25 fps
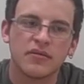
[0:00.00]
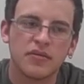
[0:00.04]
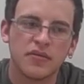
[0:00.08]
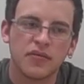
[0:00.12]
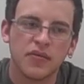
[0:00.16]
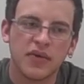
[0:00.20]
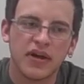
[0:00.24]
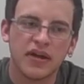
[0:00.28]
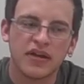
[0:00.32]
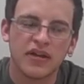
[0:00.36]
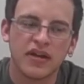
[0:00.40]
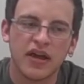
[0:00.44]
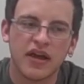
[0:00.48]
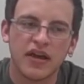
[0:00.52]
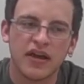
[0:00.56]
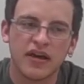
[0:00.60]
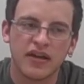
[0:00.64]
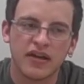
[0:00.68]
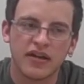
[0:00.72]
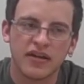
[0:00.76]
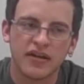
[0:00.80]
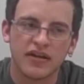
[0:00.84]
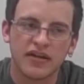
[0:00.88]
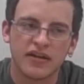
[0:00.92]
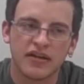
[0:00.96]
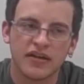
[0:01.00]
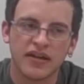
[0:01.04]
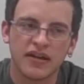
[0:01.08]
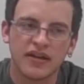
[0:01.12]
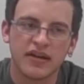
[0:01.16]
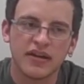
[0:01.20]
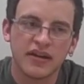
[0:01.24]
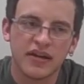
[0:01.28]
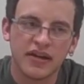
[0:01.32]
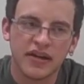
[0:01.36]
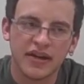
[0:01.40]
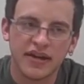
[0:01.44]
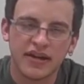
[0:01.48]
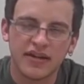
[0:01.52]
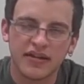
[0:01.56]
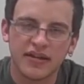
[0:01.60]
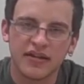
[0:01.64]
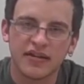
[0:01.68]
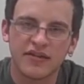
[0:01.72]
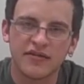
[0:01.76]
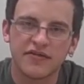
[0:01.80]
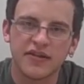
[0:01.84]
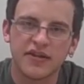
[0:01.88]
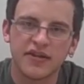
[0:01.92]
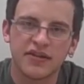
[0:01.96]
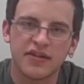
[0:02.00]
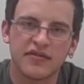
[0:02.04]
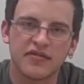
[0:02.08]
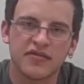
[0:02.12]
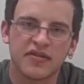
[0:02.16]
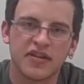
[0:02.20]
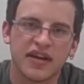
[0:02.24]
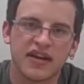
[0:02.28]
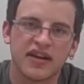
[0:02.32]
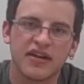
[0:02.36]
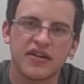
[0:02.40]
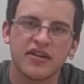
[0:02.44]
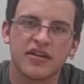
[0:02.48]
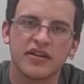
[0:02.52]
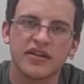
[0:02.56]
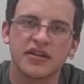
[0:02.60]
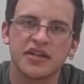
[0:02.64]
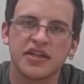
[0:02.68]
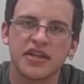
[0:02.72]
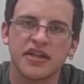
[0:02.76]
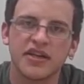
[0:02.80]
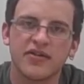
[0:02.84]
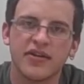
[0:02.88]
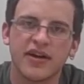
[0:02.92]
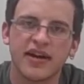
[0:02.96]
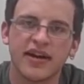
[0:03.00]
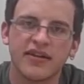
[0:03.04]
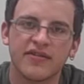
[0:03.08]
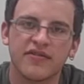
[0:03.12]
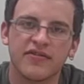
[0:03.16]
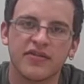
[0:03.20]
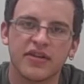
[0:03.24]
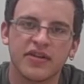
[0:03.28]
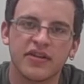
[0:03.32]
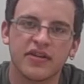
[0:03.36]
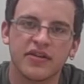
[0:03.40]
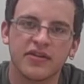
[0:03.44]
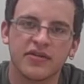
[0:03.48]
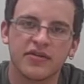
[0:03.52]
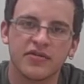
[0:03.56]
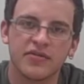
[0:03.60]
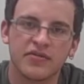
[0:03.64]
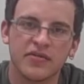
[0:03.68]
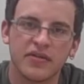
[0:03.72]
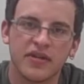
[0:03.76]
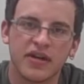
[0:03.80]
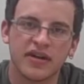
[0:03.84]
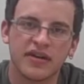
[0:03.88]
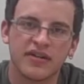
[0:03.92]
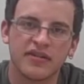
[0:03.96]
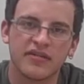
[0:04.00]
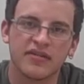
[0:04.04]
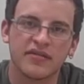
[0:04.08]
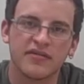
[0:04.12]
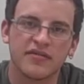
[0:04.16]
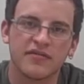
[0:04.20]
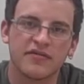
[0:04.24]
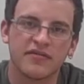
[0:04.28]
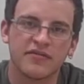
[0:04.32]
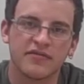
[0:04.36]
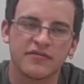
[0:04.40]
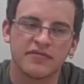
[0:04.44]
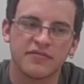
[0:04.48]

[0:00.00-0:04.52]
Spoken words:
Well, in the field of psychology, you have to do lots of